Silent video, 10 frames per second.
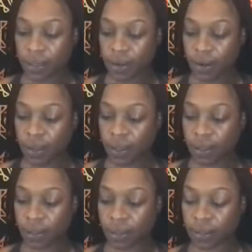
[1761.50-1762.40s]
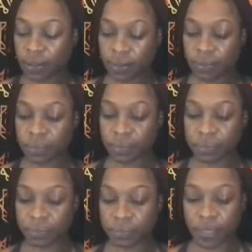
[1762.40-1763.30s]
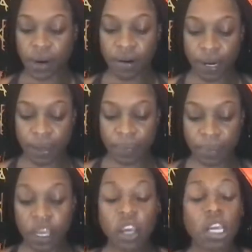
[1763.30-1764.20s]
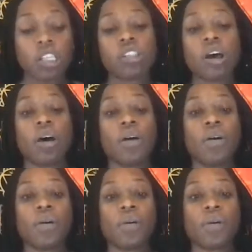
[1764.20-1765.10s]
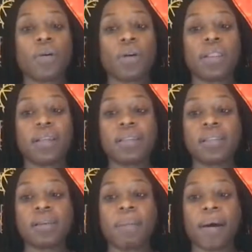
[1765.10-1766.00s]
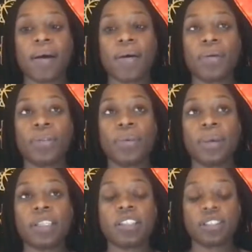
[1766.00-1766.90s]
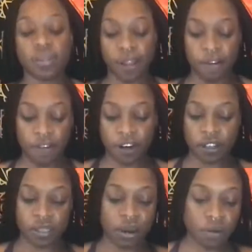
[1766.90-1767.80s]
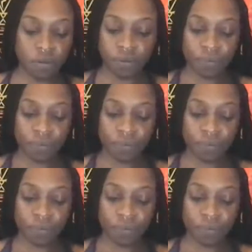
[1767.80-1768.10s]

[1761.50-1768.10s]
Okay. All right. So this is about doing stuff for yourself.